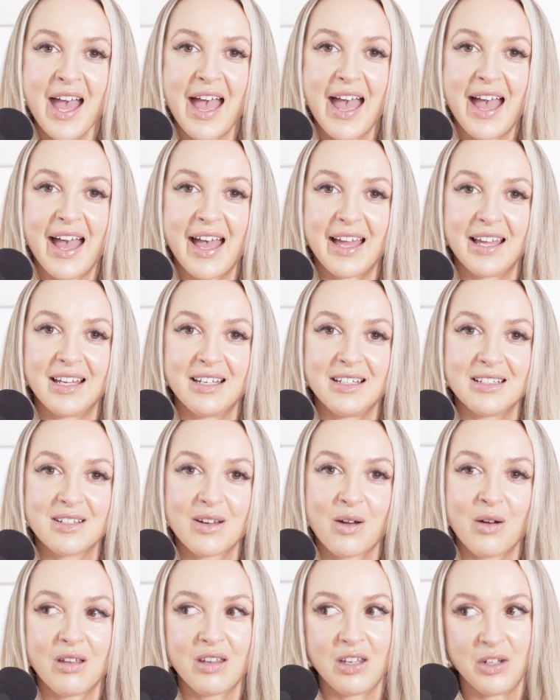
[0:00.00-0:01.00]
And
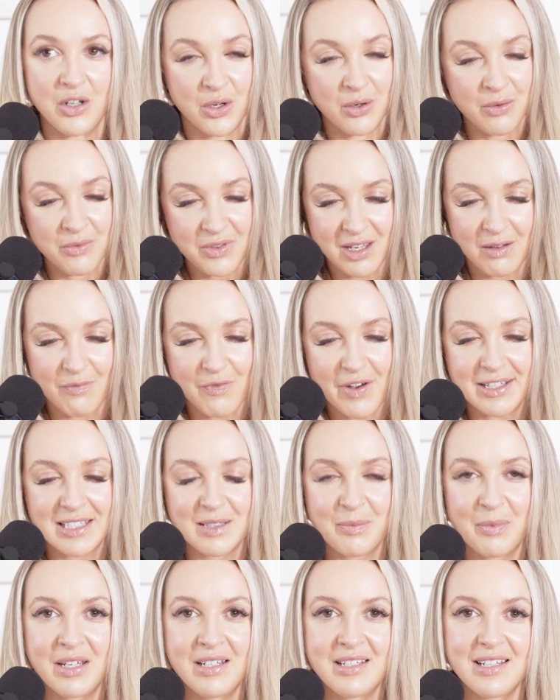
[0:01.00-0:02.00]
the
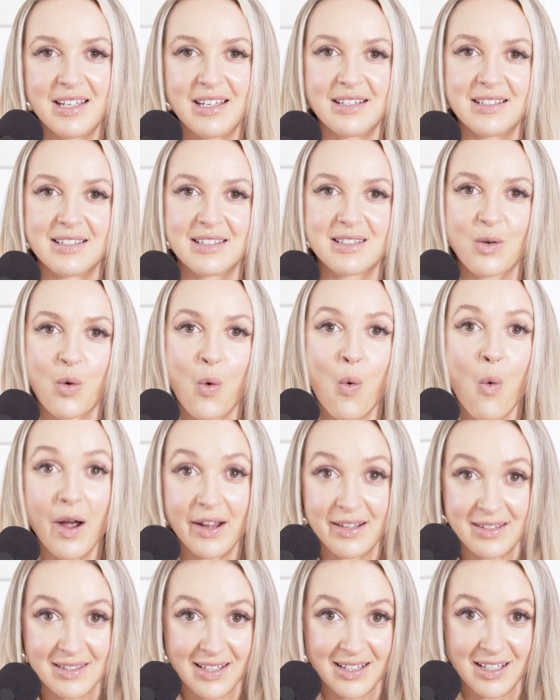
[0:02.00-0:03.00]
investment is
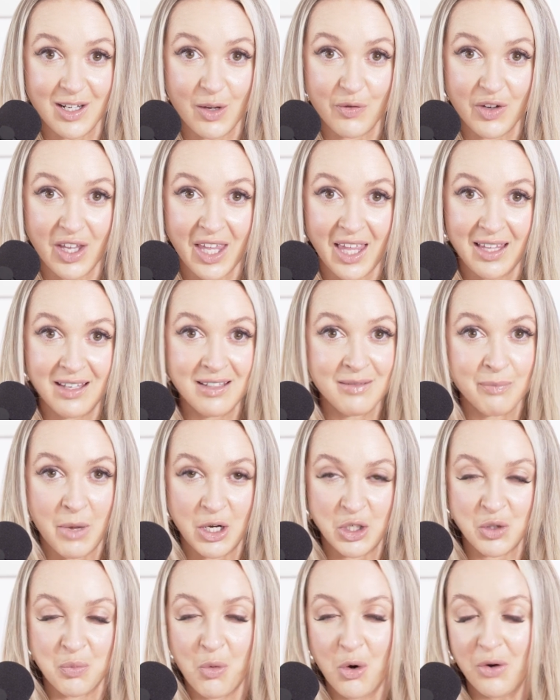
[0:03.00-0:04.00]
quite significant,
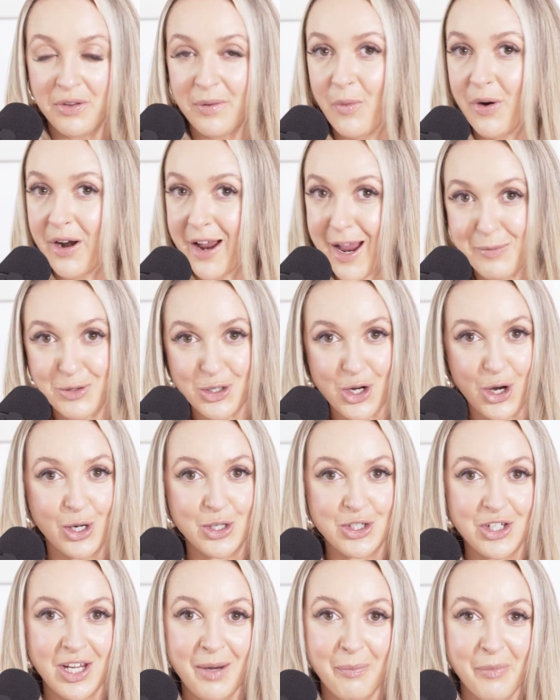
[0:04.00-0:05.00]
much more than what I'm
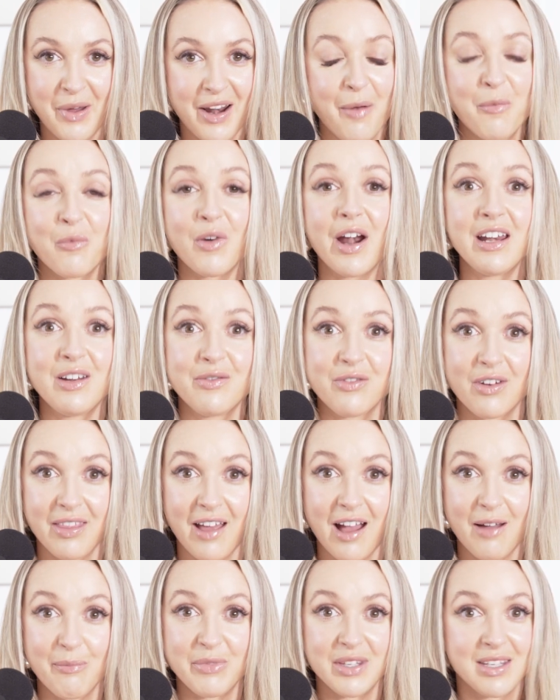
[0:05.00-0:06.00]
charging, but I'm ready for
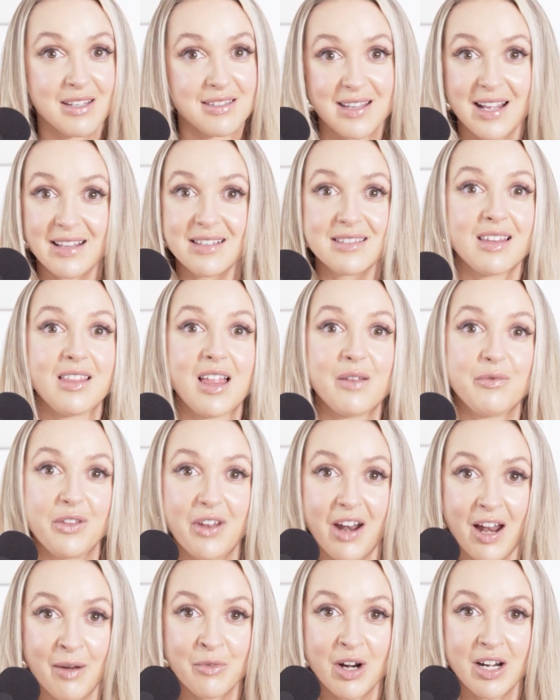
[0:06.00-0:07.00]
that because that's the level
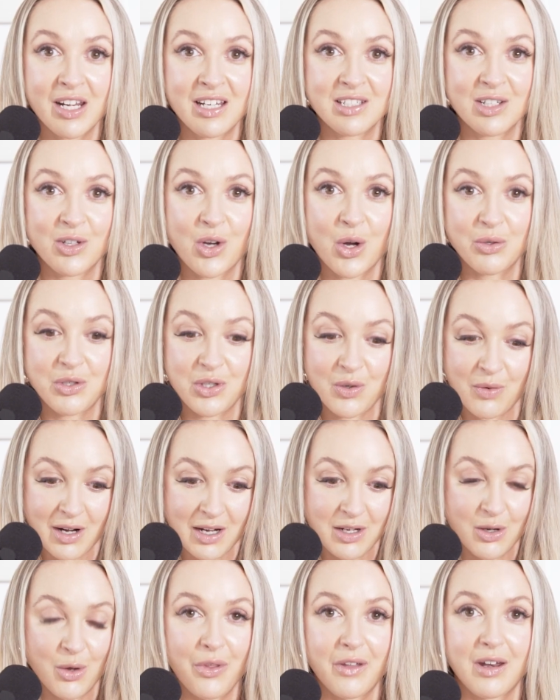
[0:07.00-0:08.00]
that I'm ready to go to. And
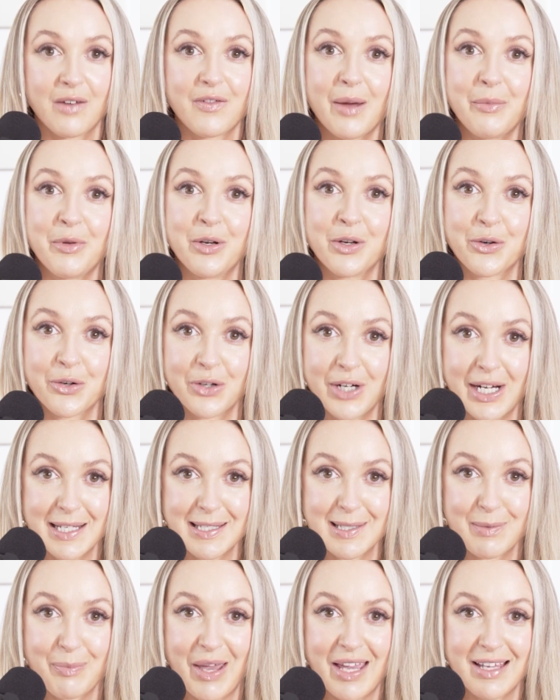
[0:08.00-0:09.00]
I know that if I'm going to create
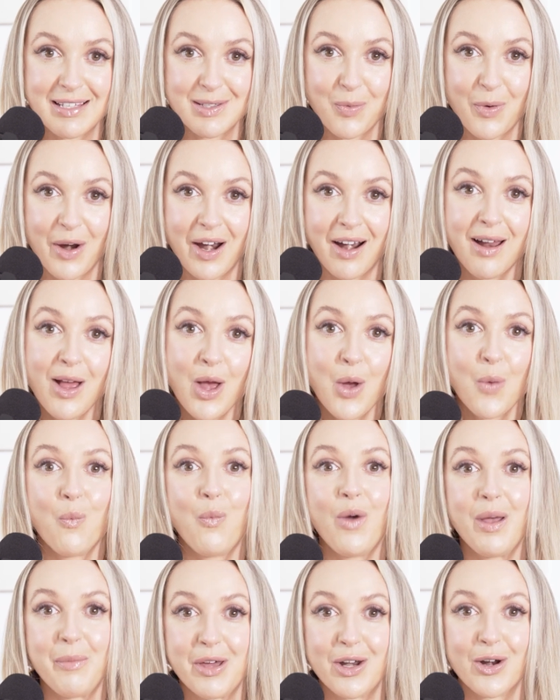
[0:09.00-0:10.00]
a space where
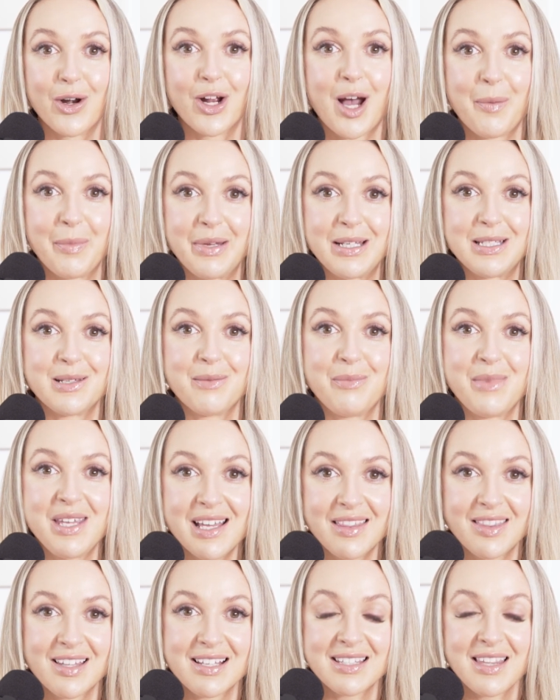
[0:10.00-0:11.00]
women are coming to me
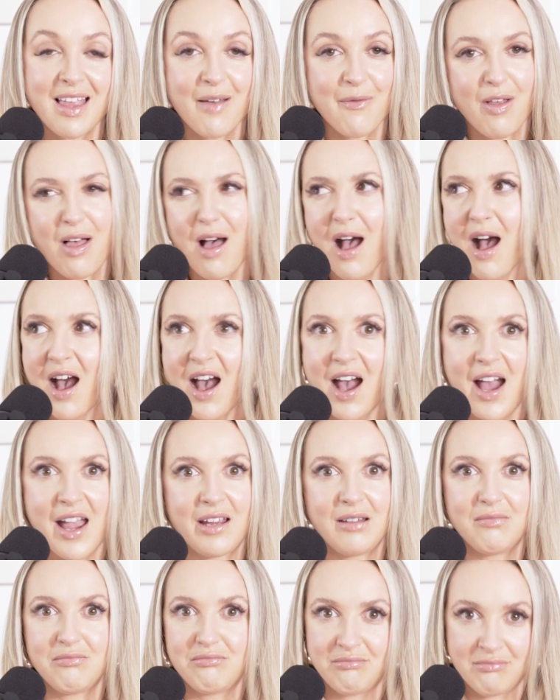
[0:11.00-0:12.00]
at this level,
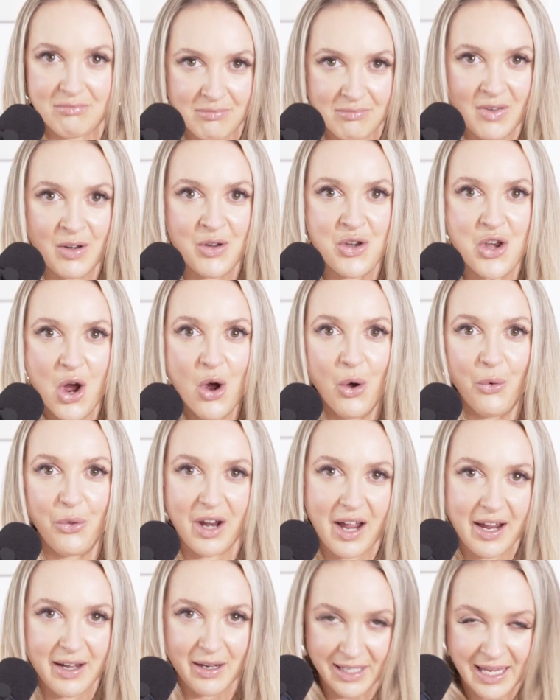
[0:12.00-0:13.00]
I know
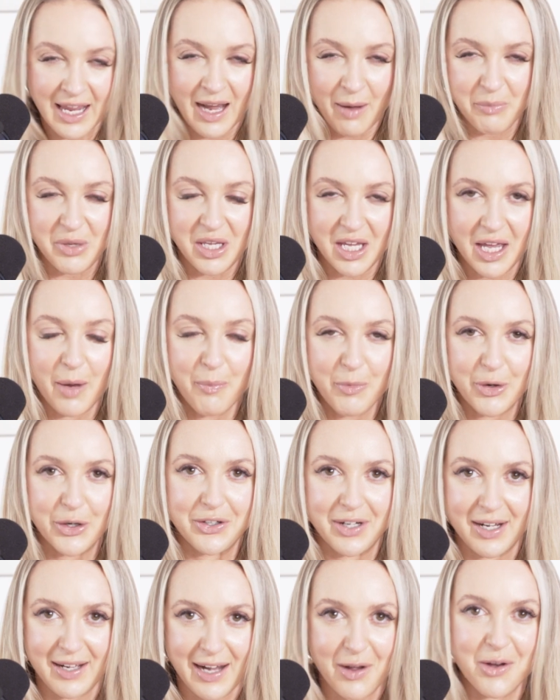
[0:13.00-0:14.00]
that I can't be a
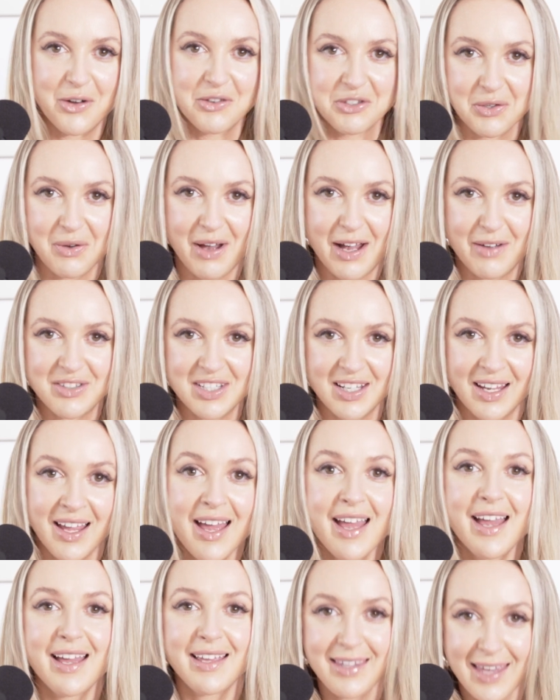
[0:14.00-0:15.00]
hypocrite. And I also have to
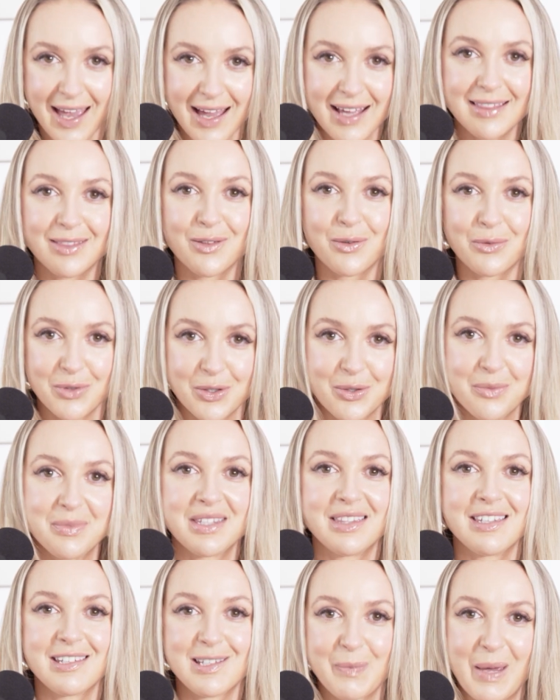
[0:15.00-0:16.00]
get in the rooms
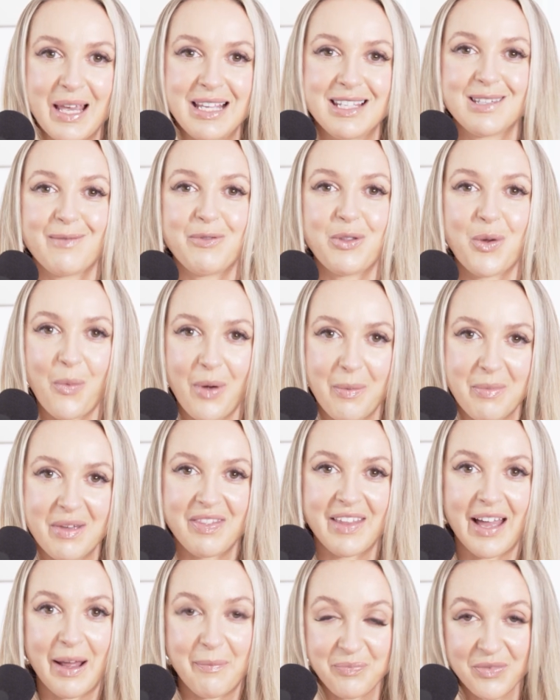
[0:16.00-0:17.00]
and the spaces of the
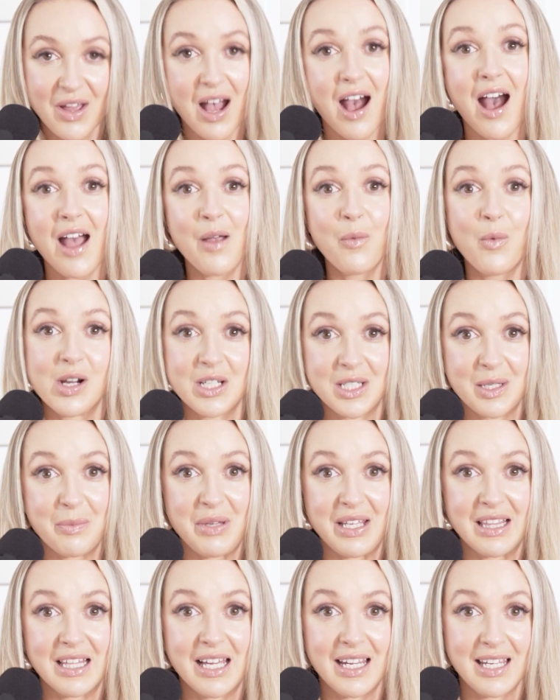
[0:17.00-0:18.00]
women that I want to
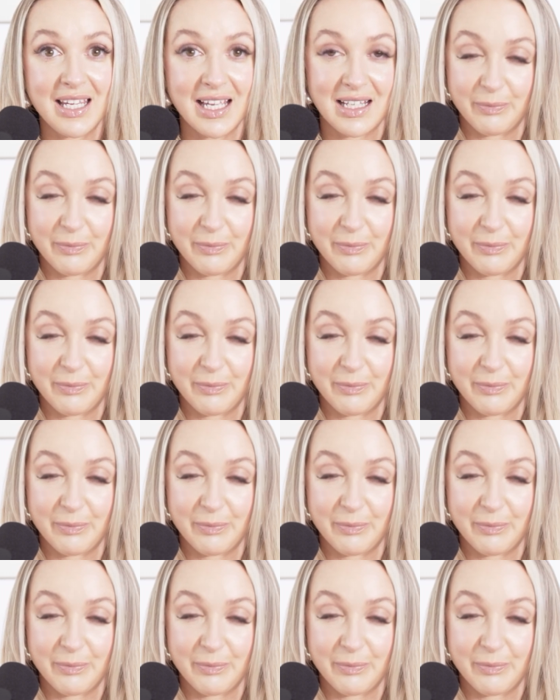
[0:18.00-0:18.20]
be like.